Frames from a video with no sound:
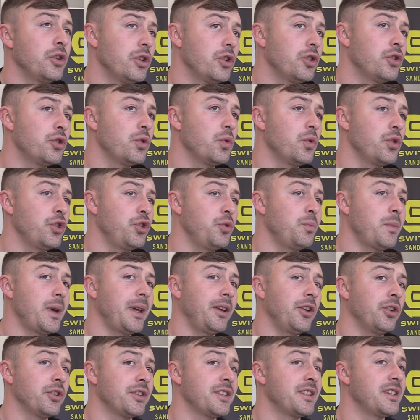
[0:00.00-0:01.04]
Sure, you may
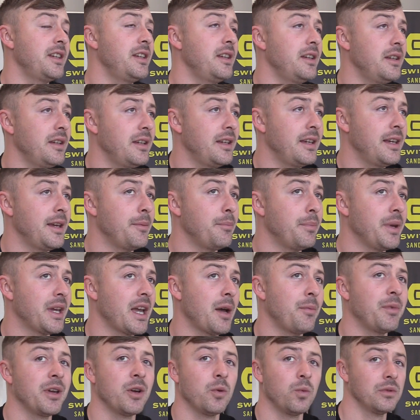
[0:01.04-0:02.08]
not see him
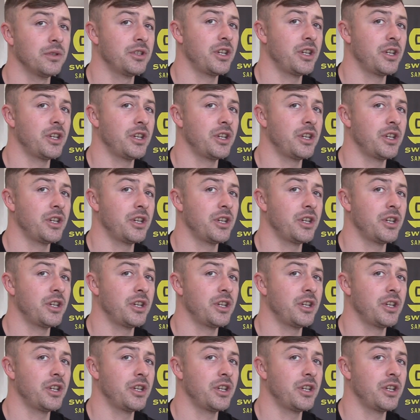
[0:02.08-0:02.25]
becoming a world